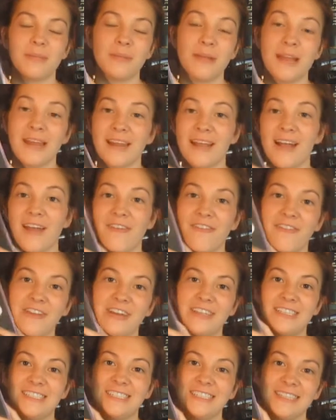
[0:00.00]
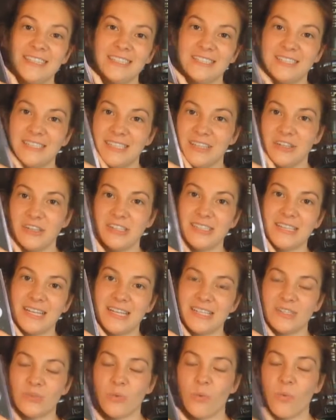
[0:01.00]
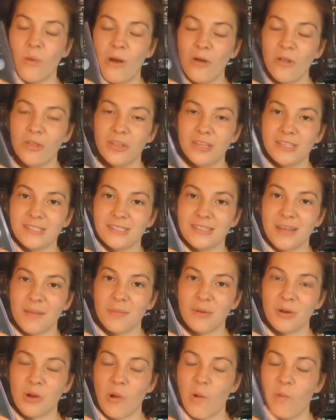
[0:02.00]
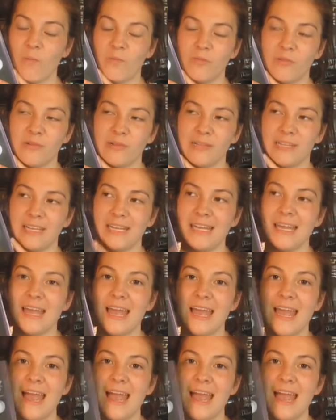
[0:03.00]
planning on finishing this series as well this summer, hopefully.